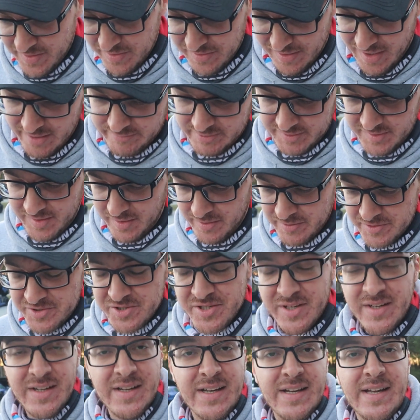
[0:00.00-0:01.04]
their novice
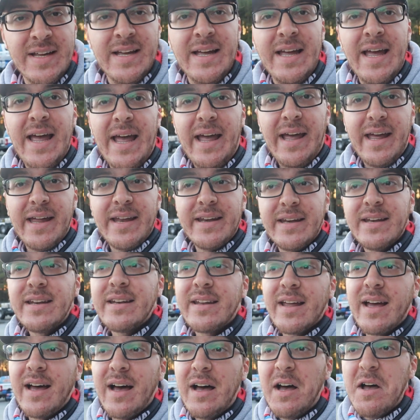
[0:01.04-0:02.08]
coach,
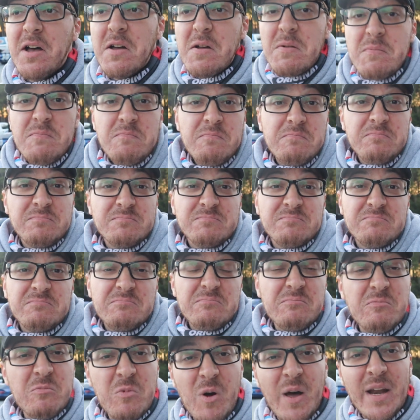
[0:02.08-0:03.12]
and
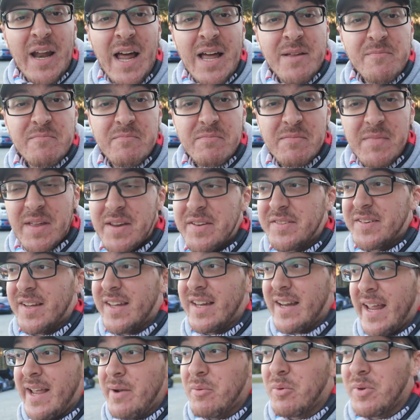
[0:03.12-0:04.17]
why not? They
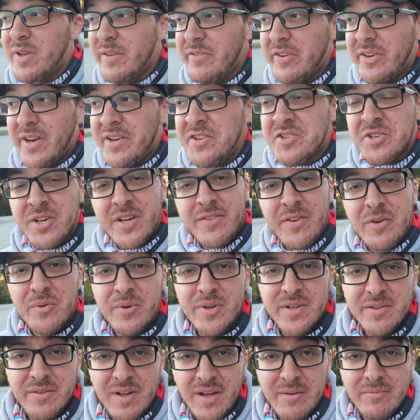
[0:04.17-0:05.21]
said, hey, we'll give you an entry if you
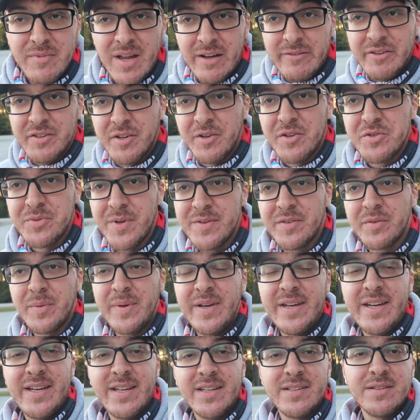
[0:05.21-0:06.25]
want to come novice coach with us. We
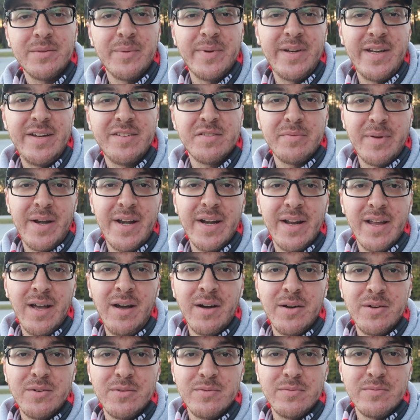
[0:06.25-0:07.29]
need somebody to
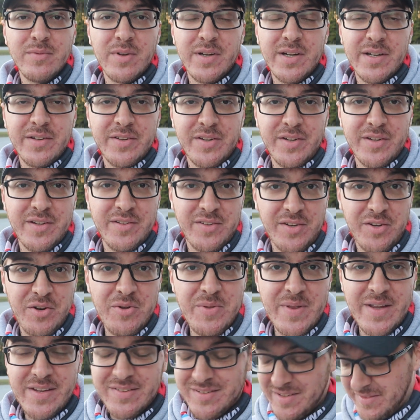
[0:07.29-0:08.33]
go to
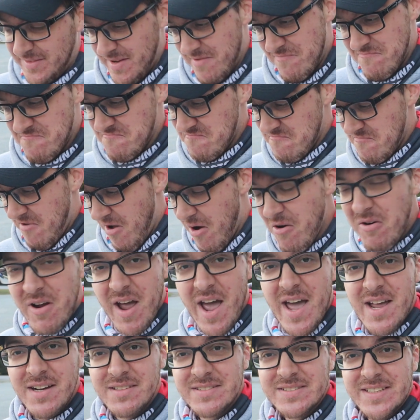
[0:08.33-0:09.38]
do this. I said,
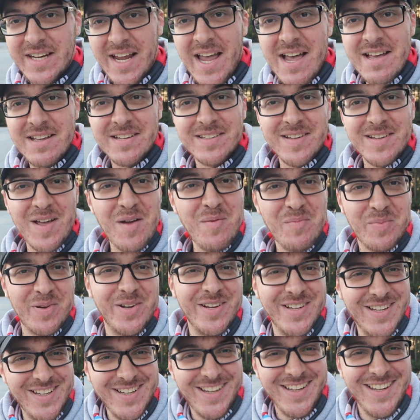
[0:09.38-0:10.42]
okay, yeah,
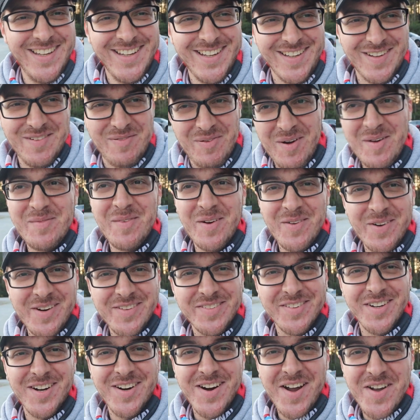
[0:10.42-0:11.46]
I'll bring my
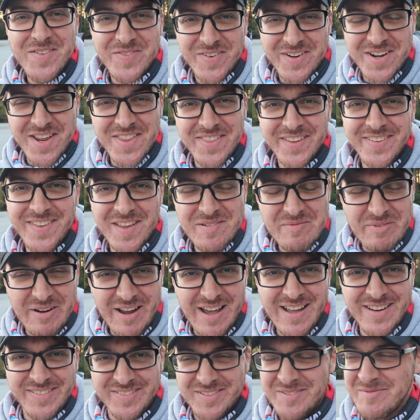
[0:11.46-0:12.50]
race car out for nothing. That'd be
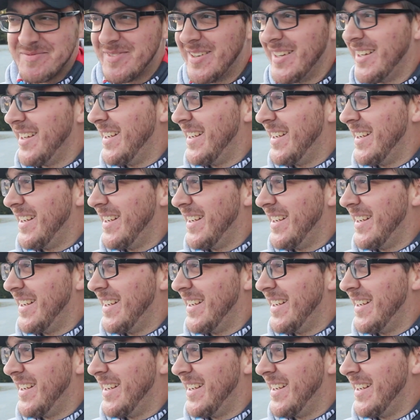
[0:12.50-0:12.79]
awesome.